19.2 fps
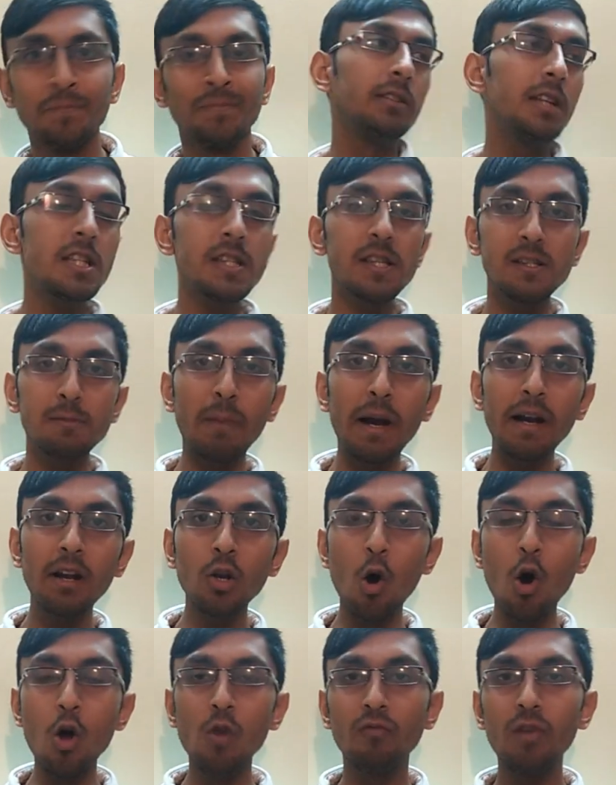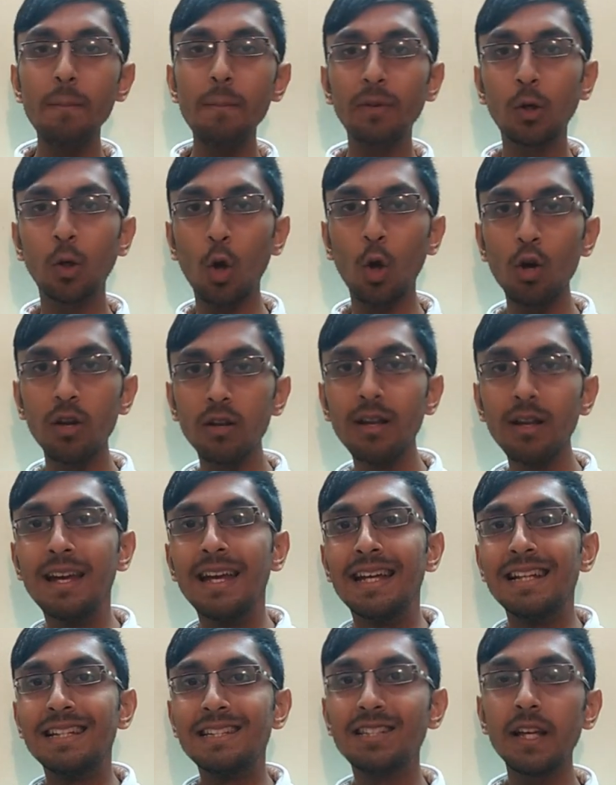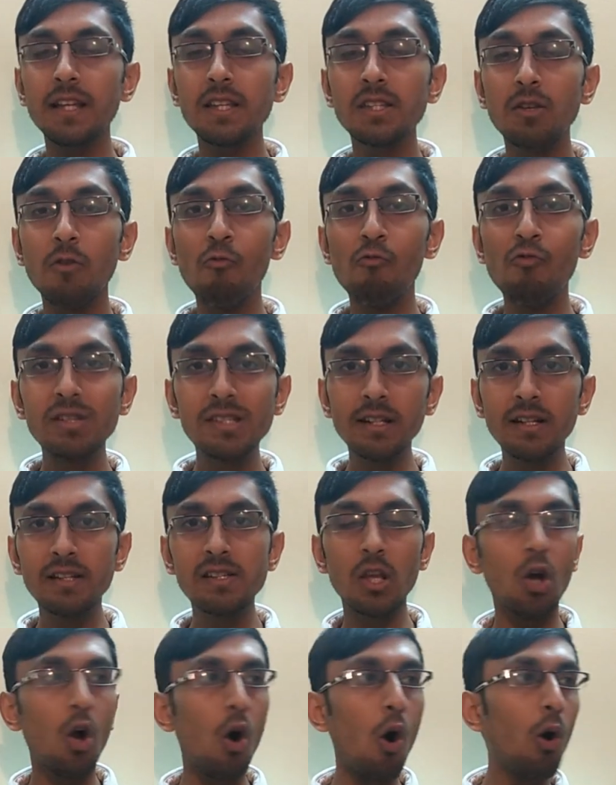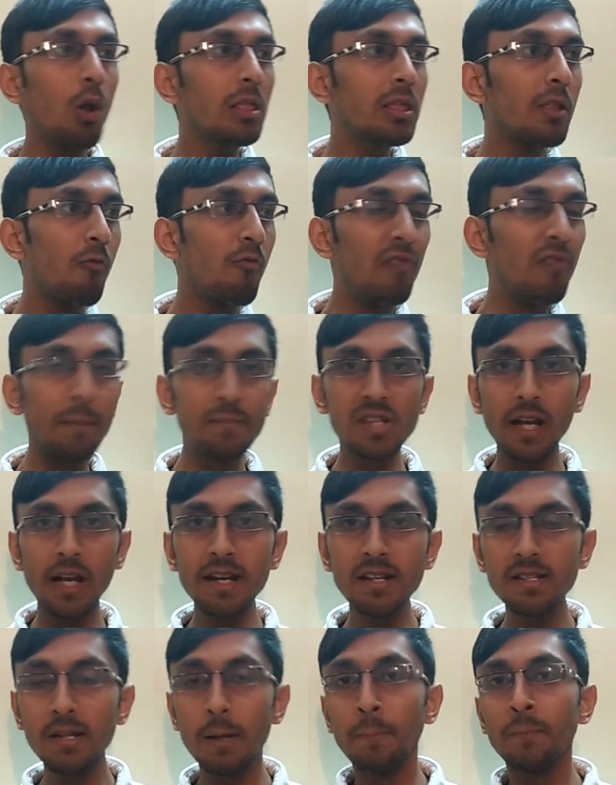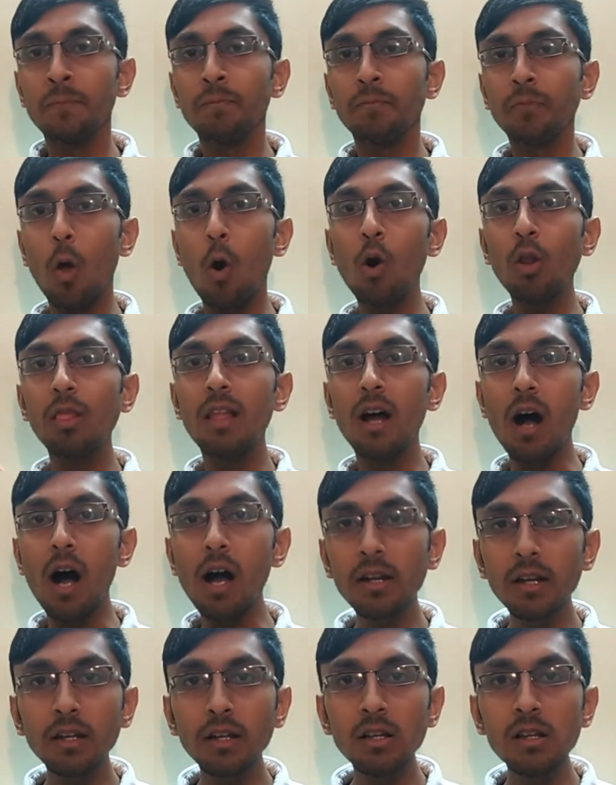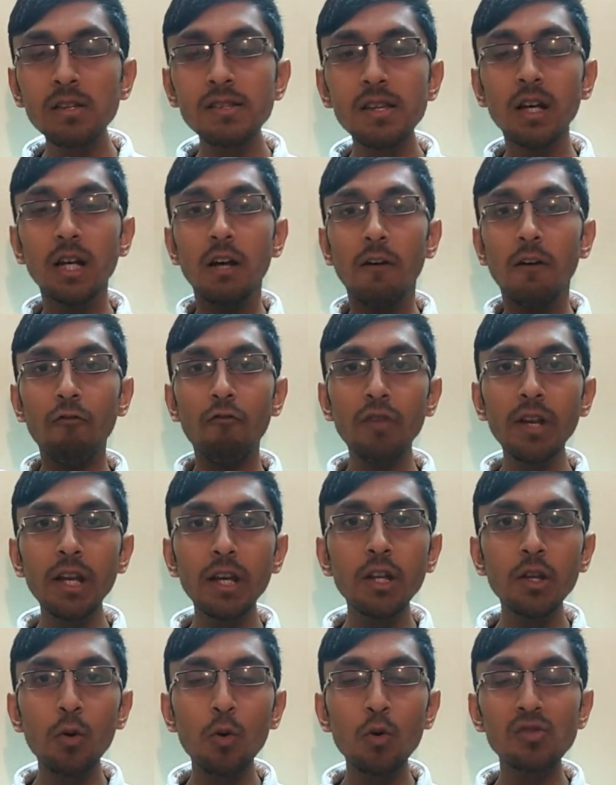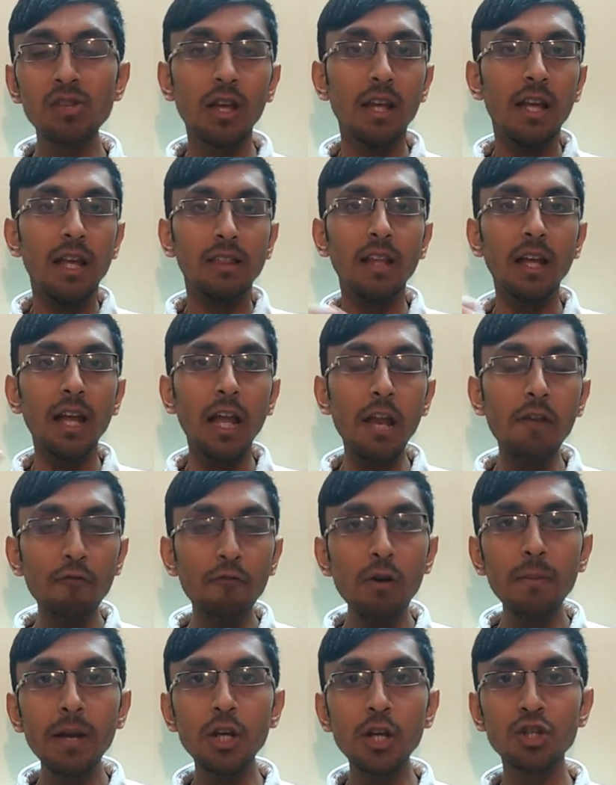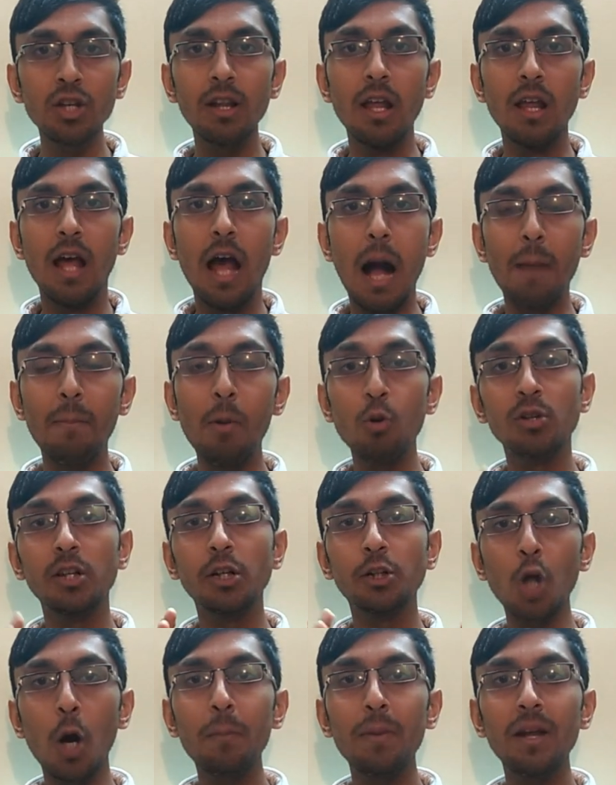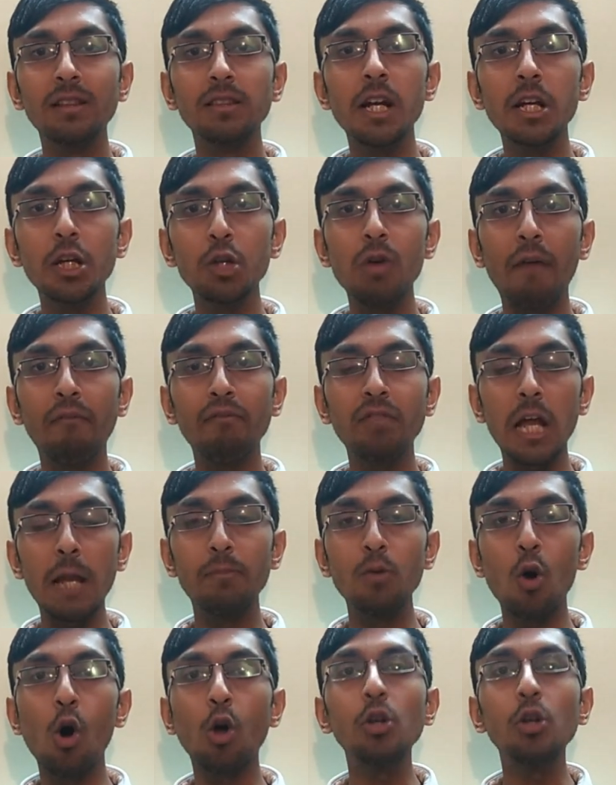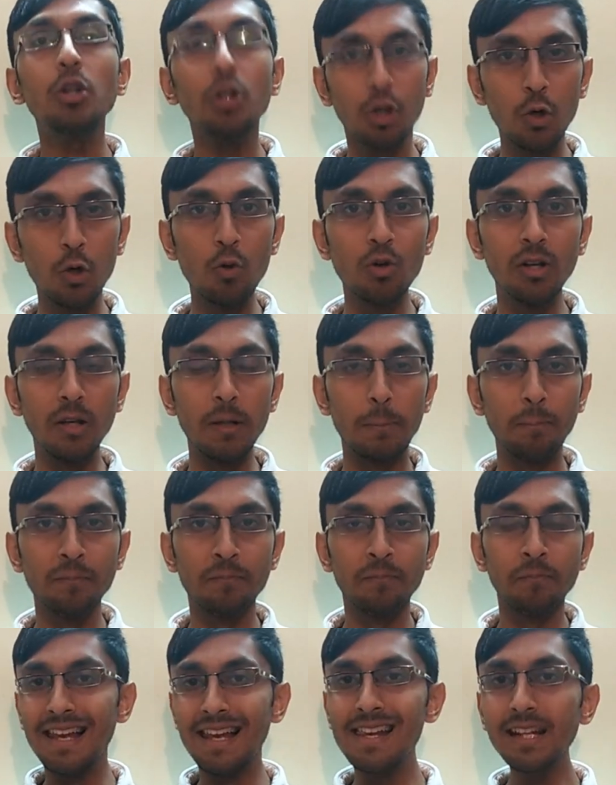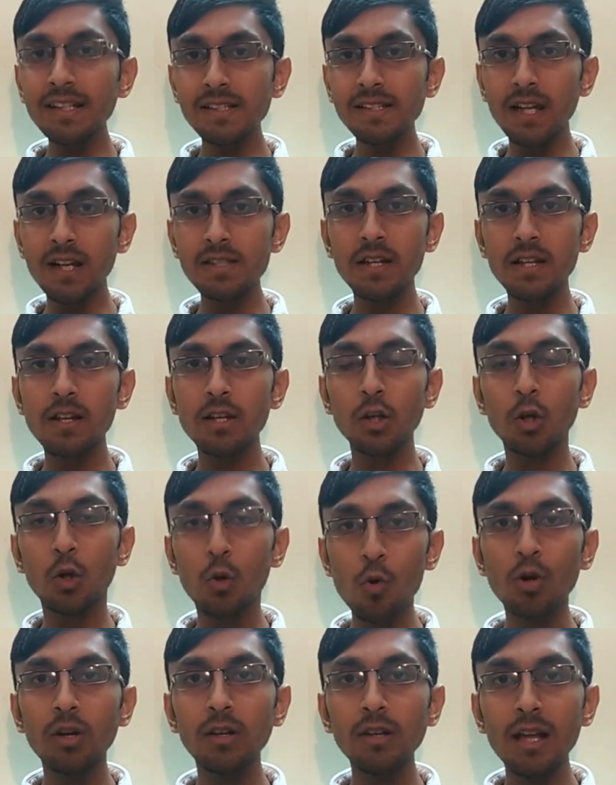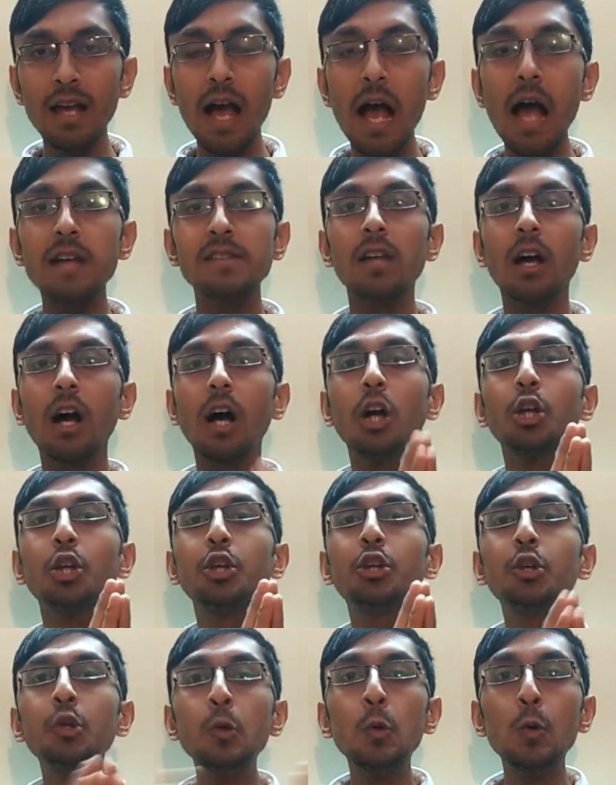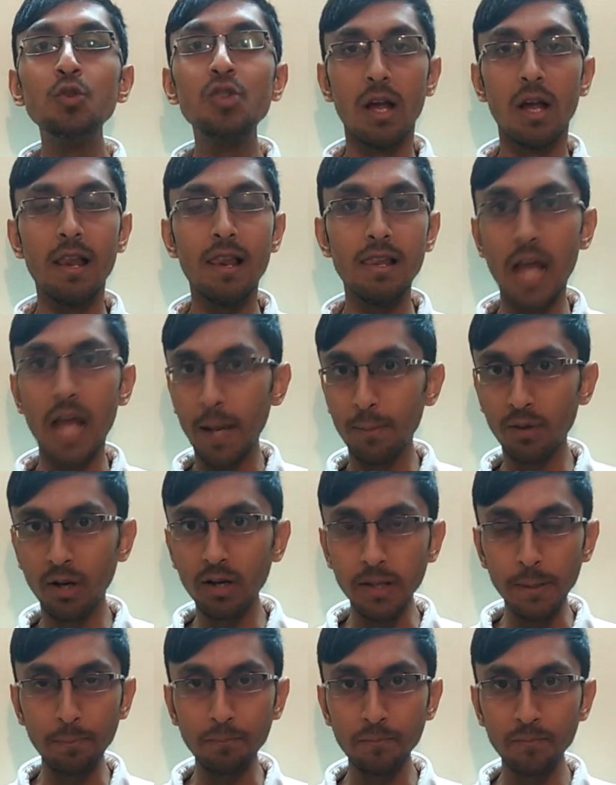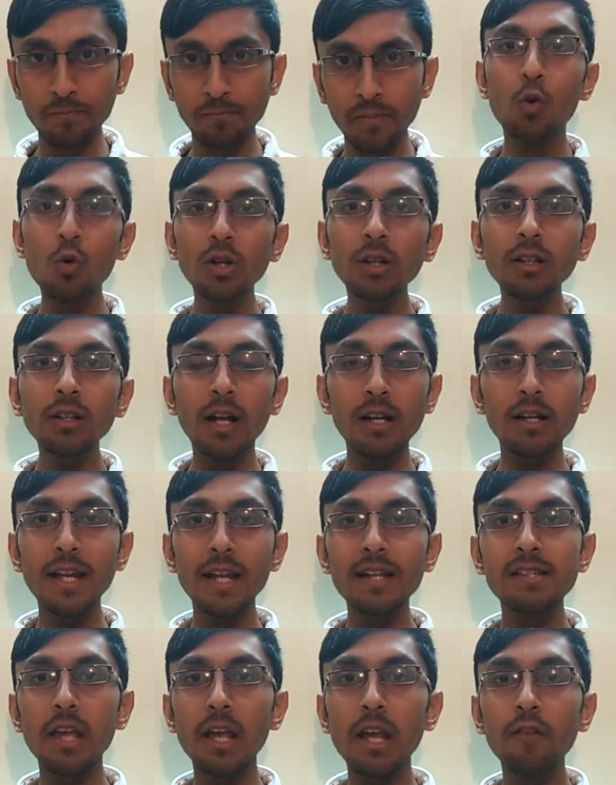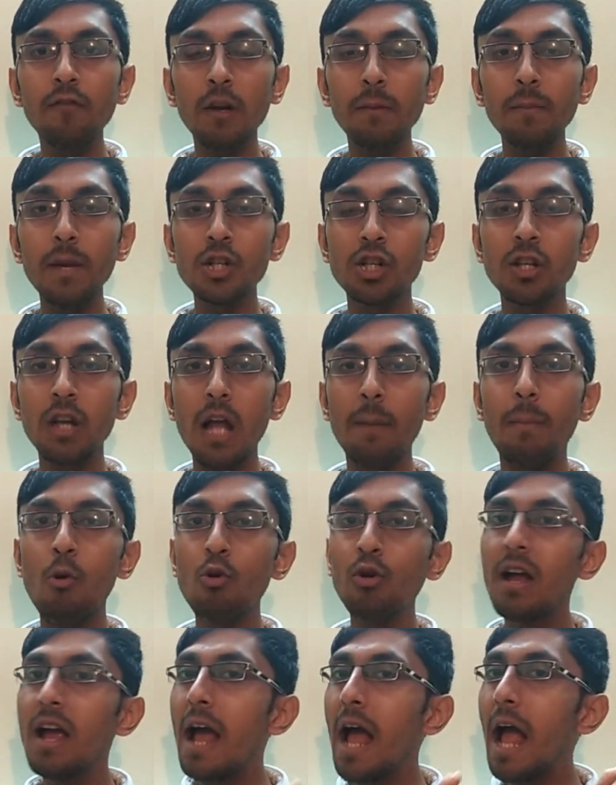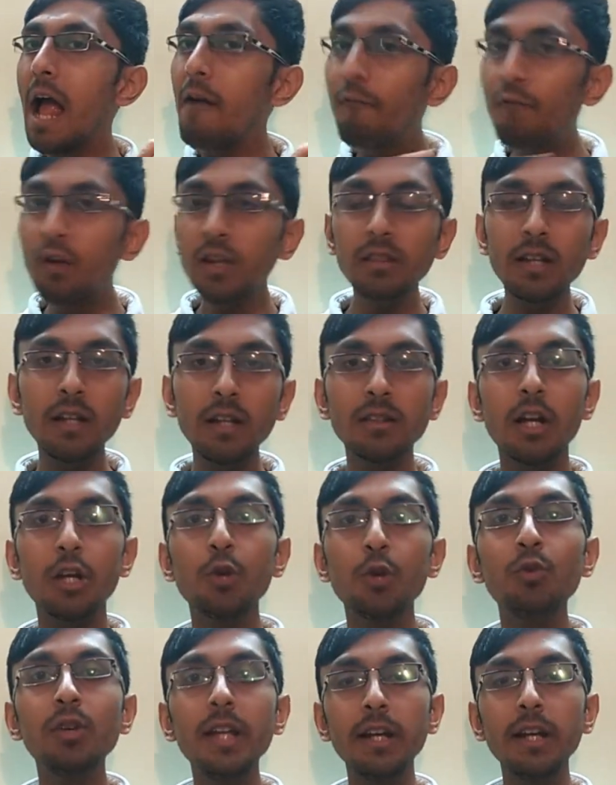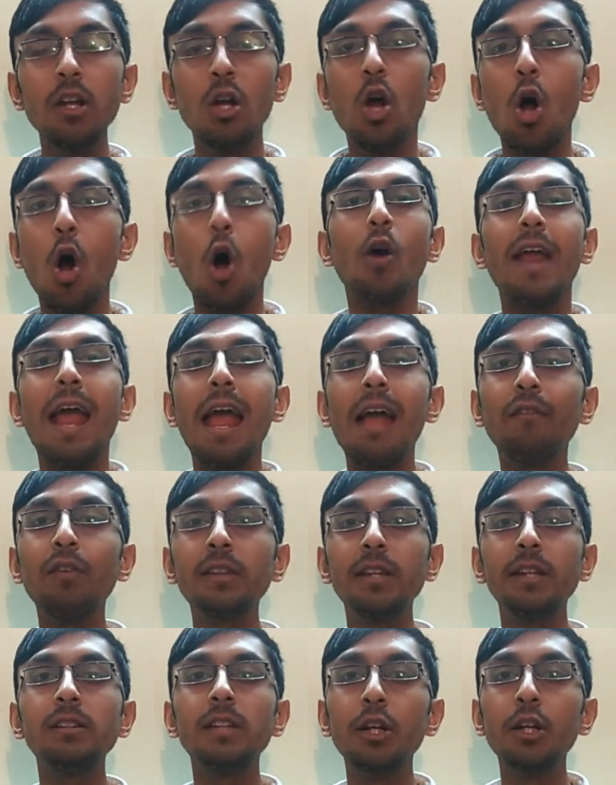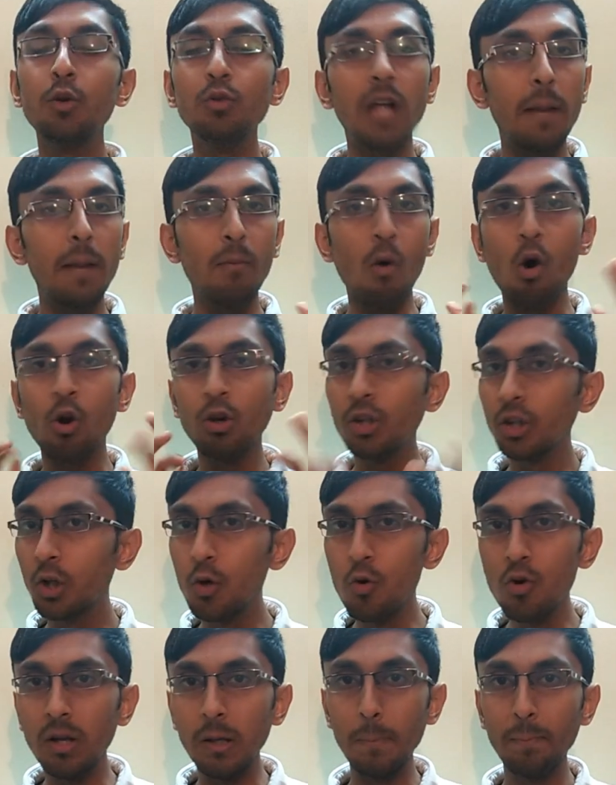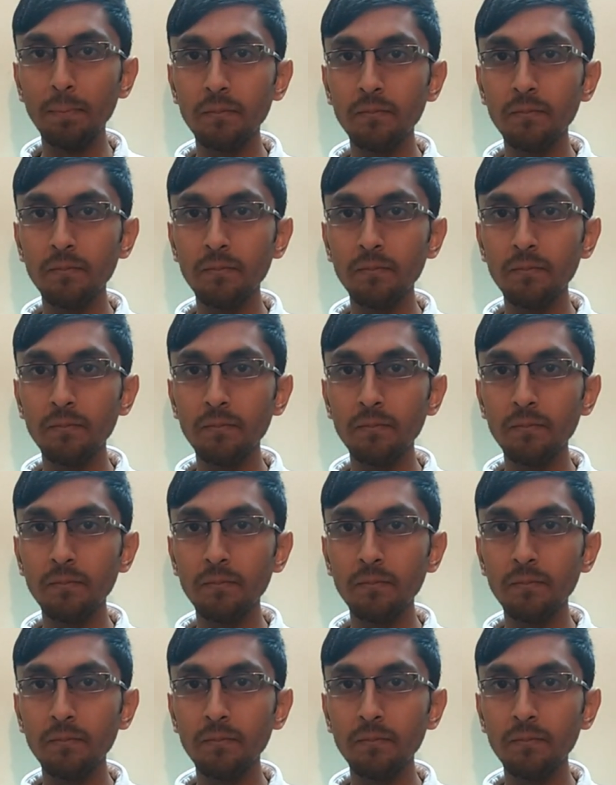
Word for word: This spider or web crawler just visits all the websites, all the articles, videos, the information about the topic that you have typed on Google. Let's consider Google as a huge library. Google contains information about everything that you need or everything that you type on Google.